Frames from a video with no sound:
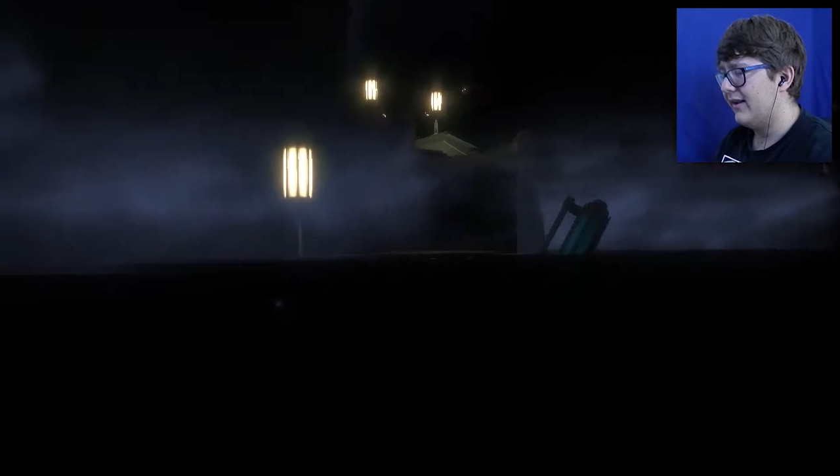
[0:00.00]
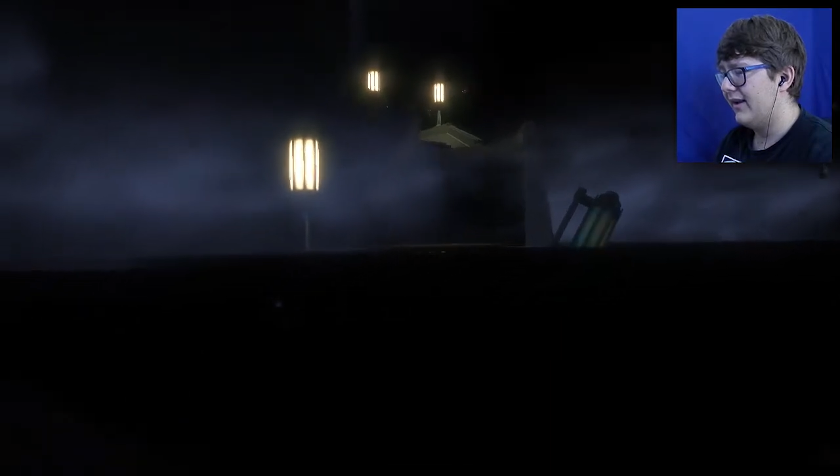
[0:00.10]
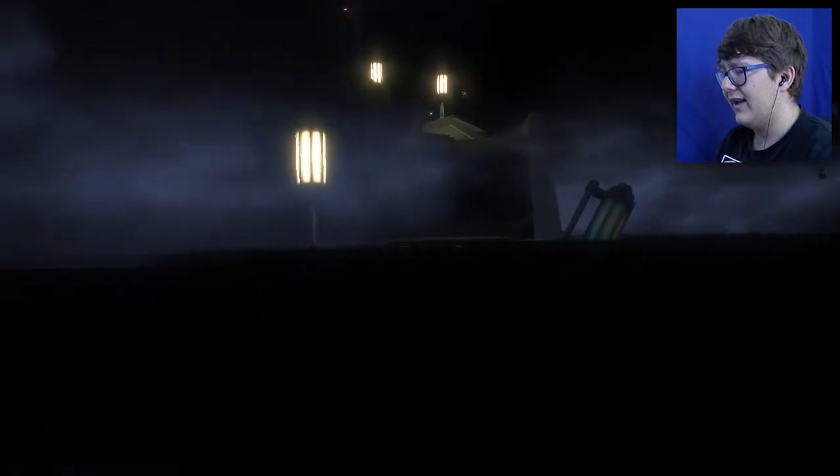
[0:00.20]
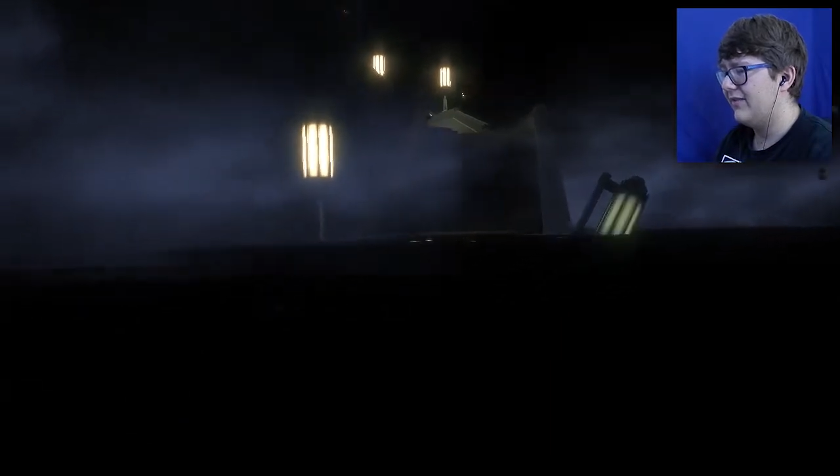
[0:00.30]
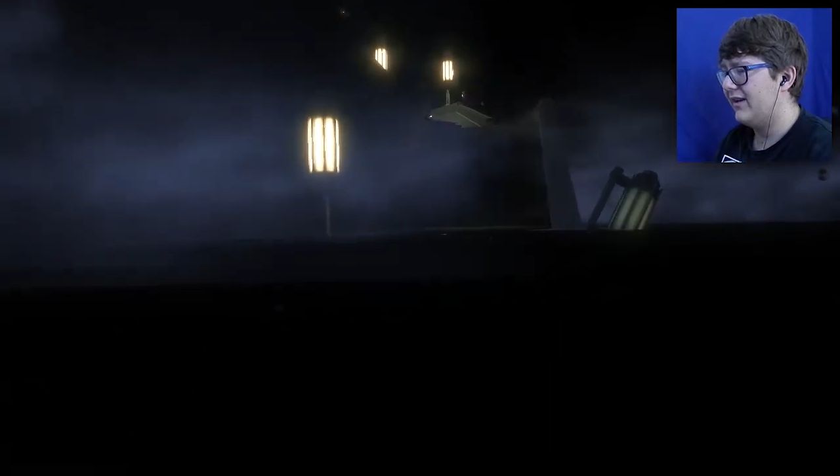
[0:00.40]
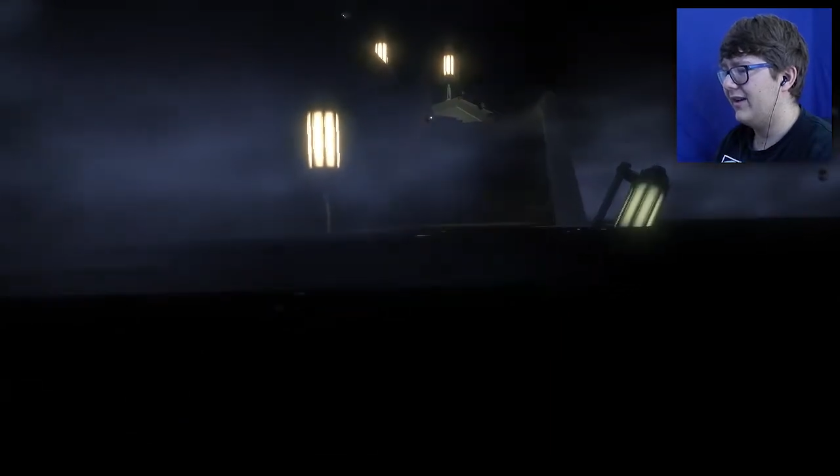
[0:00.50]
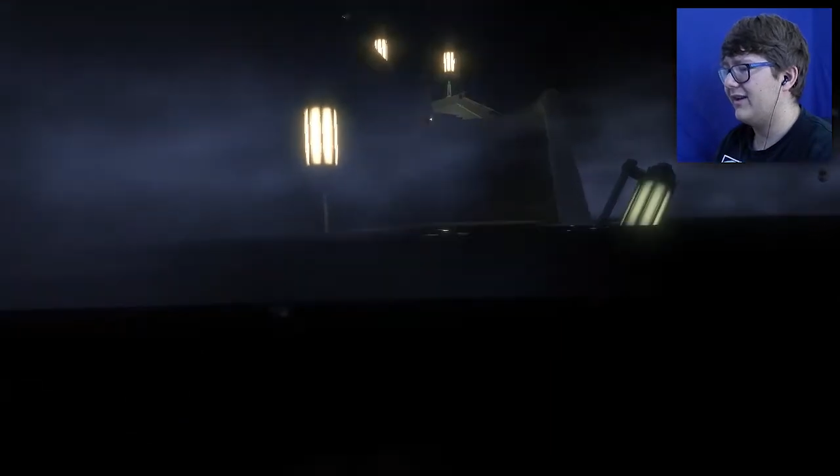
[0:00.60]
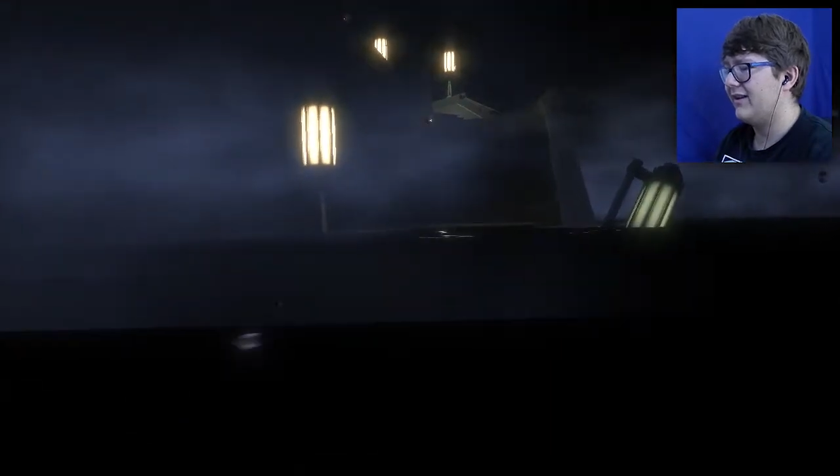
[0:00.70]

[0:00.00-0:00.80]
never let